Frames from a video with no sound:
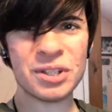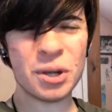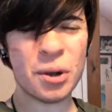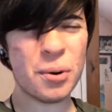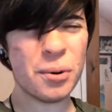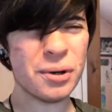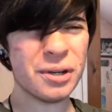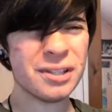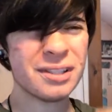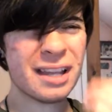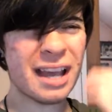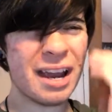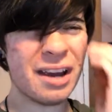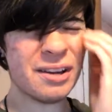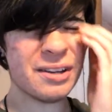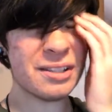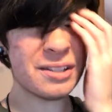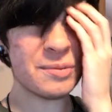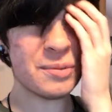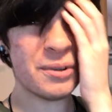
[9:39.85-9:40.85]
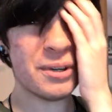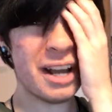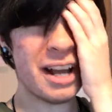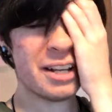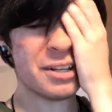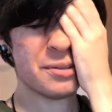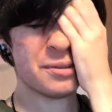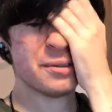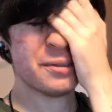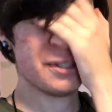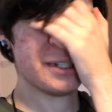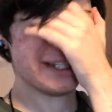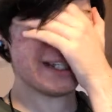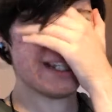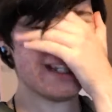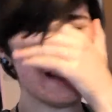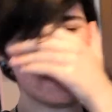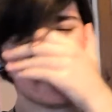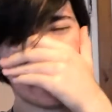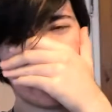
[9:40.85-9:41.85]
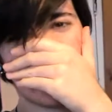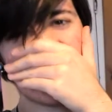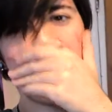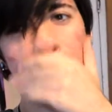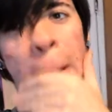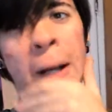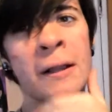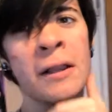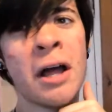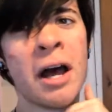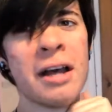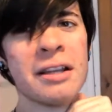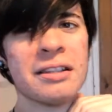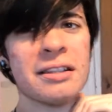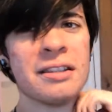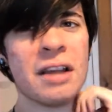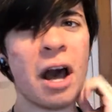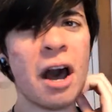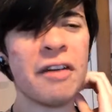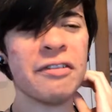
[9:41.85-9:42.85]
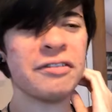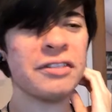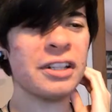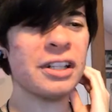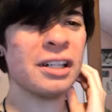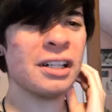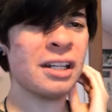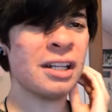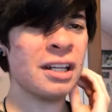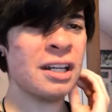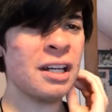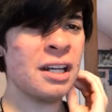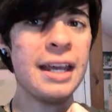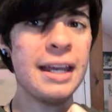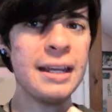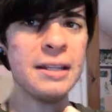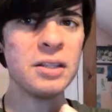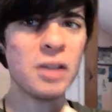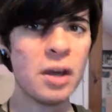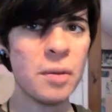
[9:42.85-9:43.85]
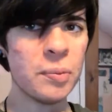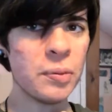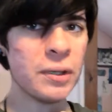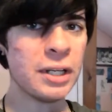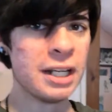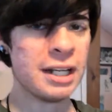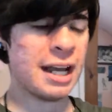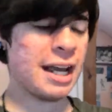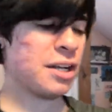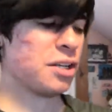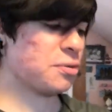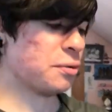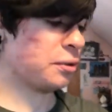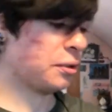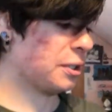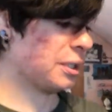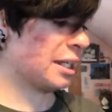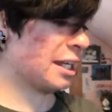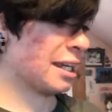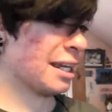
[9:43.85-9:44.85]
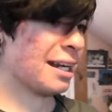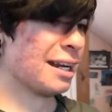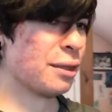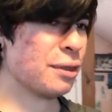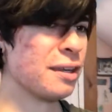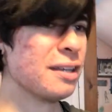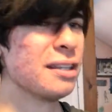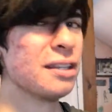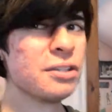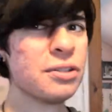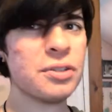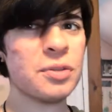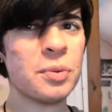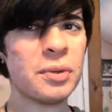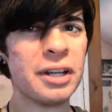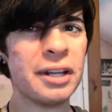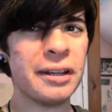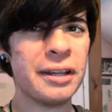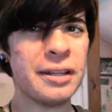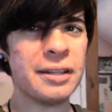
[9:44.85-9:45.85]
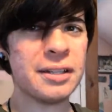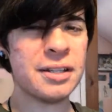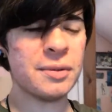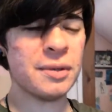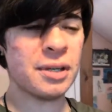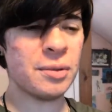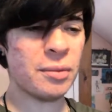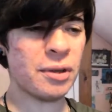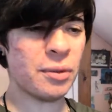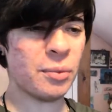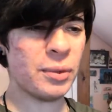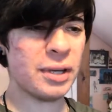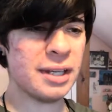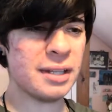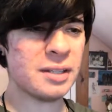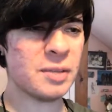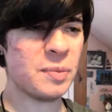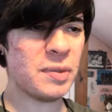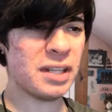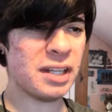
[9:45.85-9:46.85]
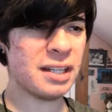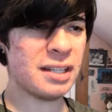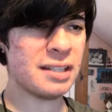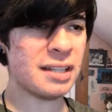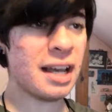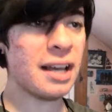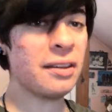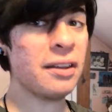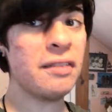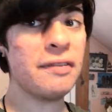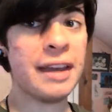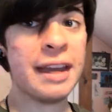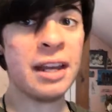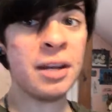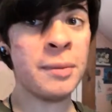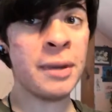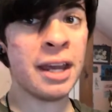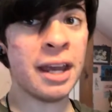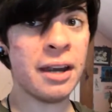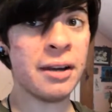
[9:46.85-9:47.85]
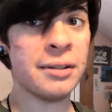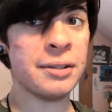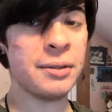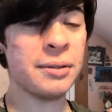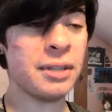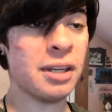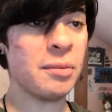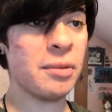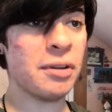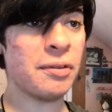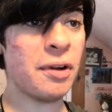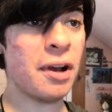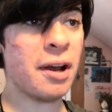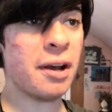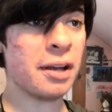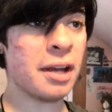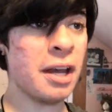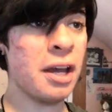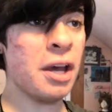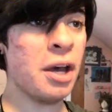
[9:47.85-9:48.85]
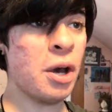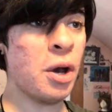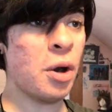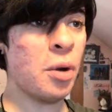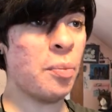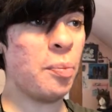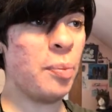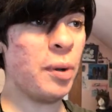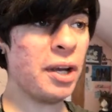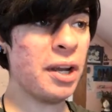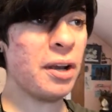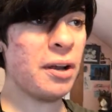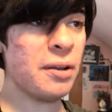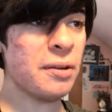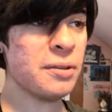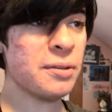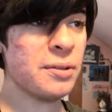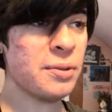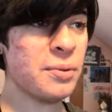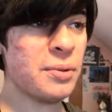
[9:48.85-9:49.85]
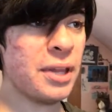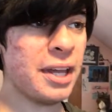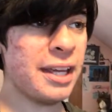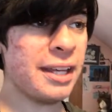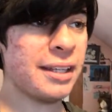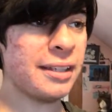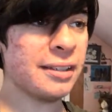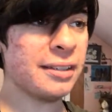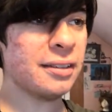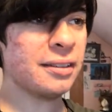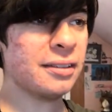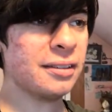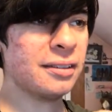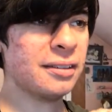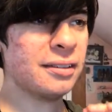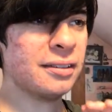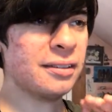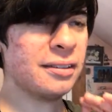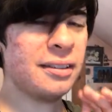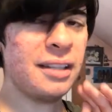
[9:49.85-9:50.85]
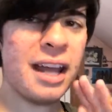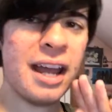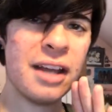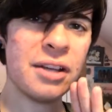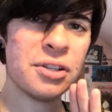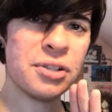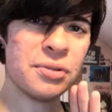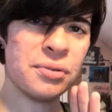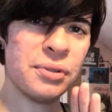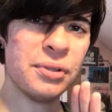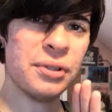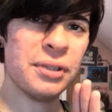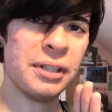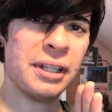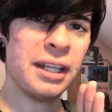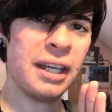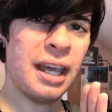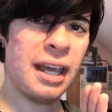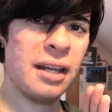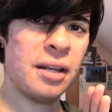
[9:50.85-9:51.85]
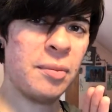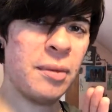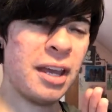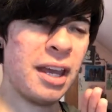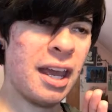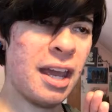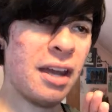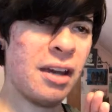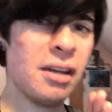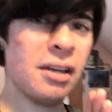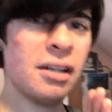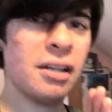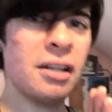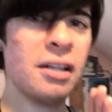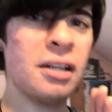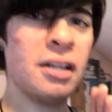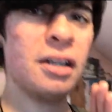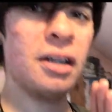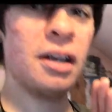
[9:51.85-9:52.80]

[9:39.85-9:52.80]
Towards hair is more natural looking. It's a lot softer. It's all pretty natural looking, and I think that's just what I like doing with wigs because I love anime hair, don't get me wrong, but I also like natural looking anime hair.